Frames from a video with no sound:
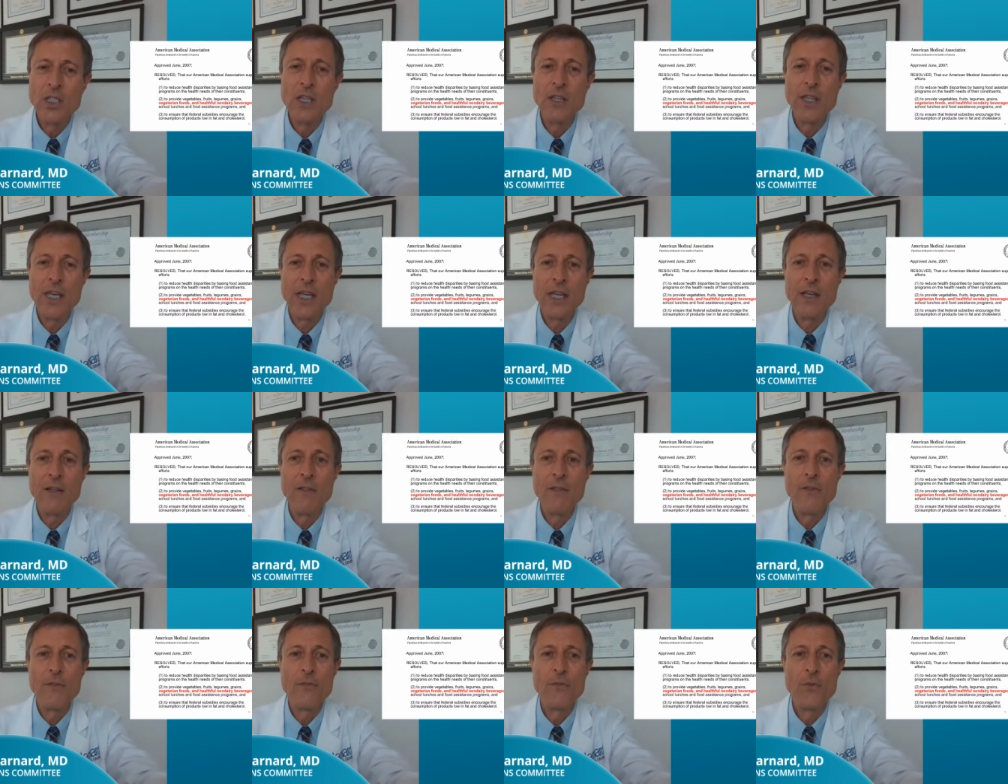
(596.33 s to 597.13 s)
that
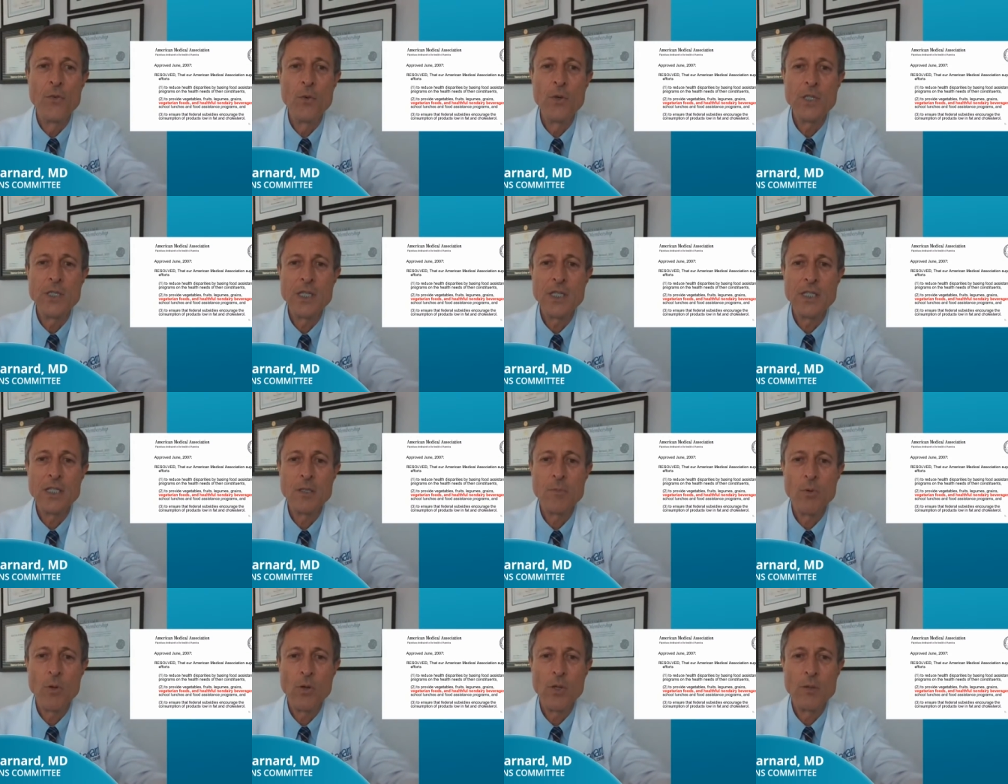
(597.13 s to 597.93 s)
food assistance
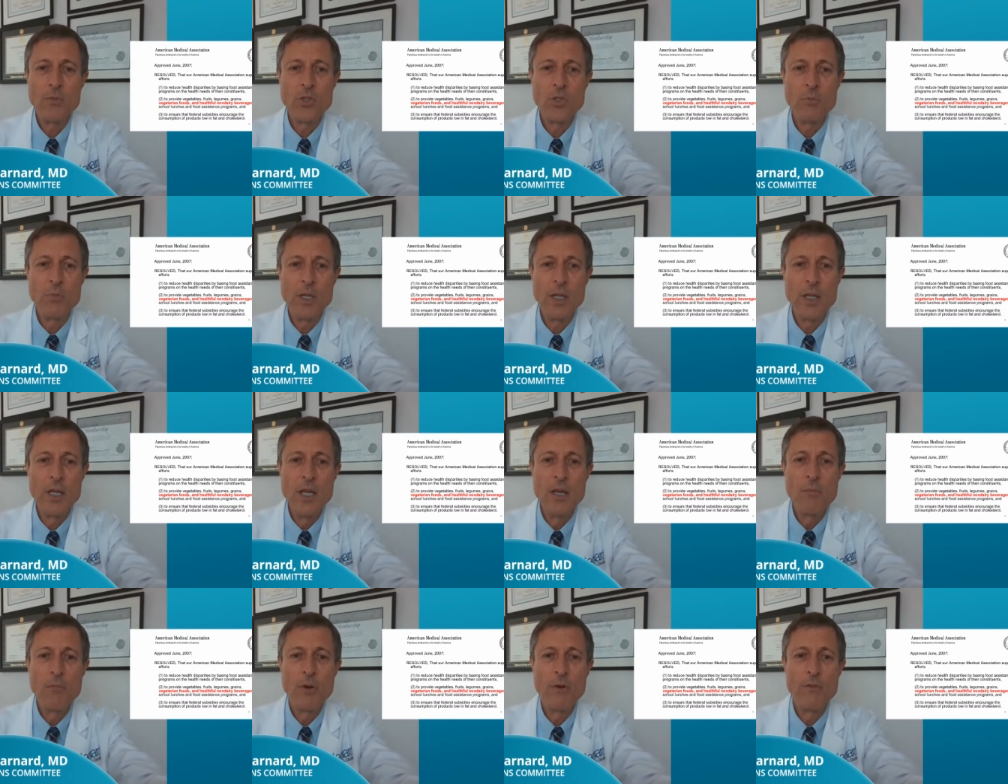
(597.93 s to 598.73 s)
programs should be
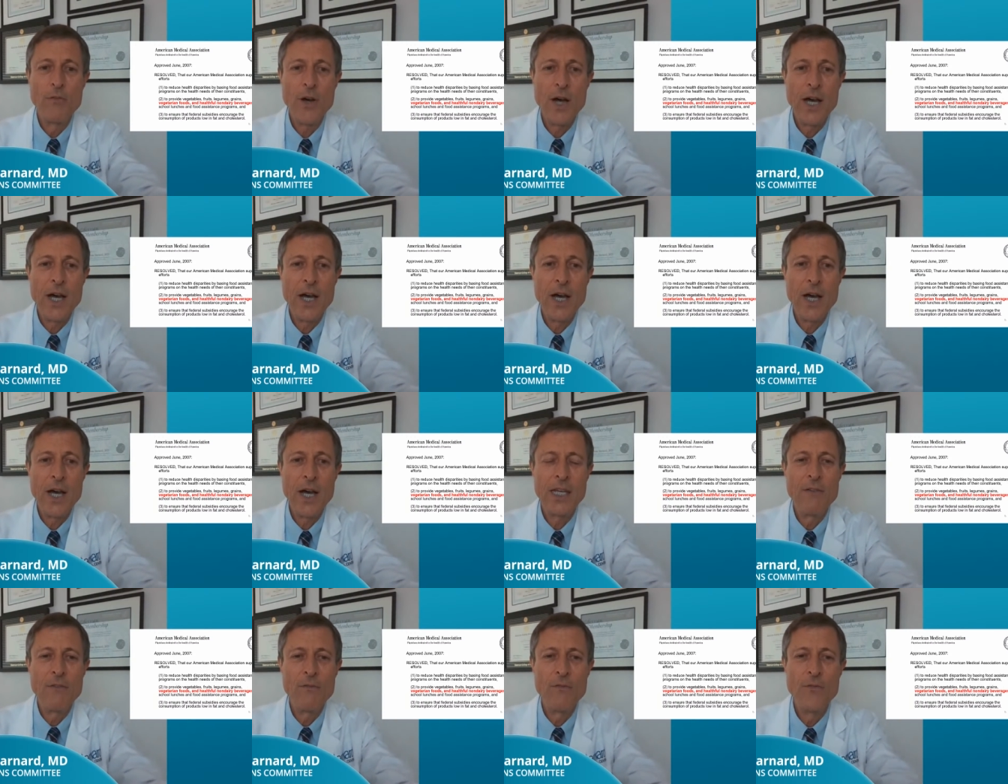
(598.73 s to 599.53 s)

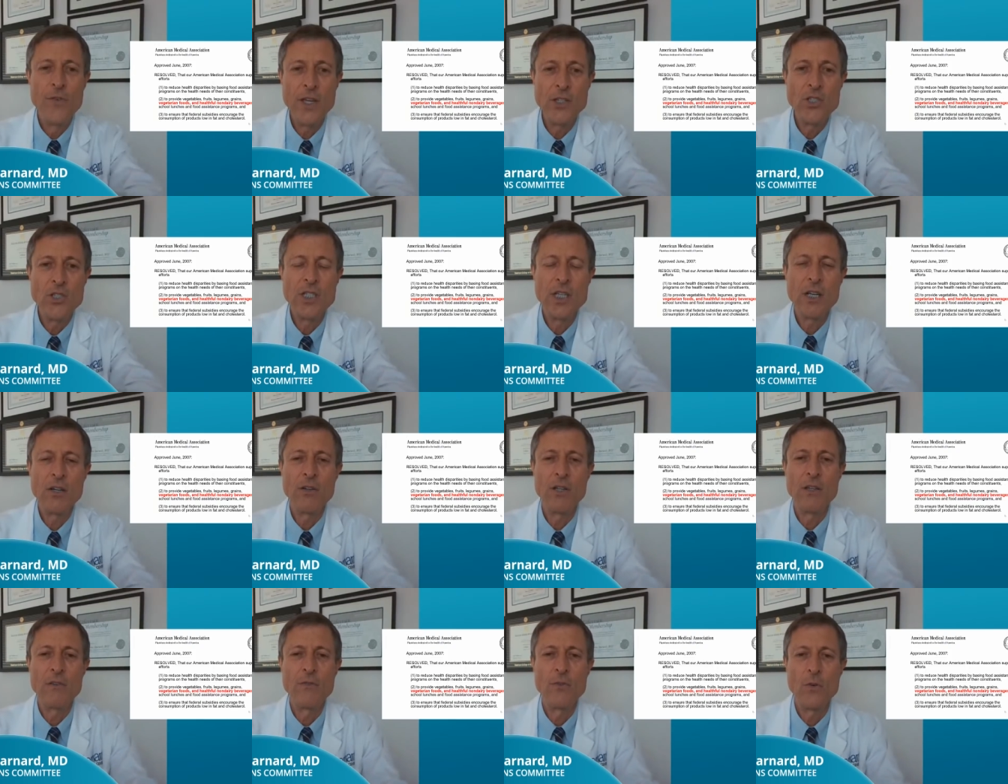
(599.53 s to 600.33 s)
providing
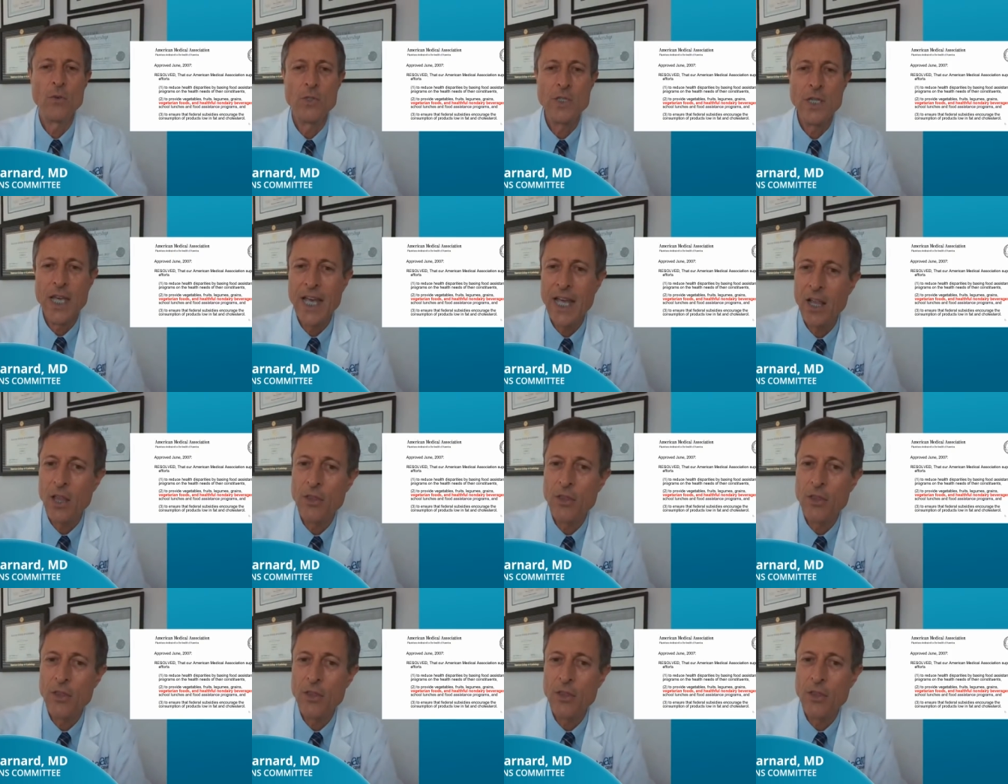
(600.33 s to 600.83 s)
vegetarian foods,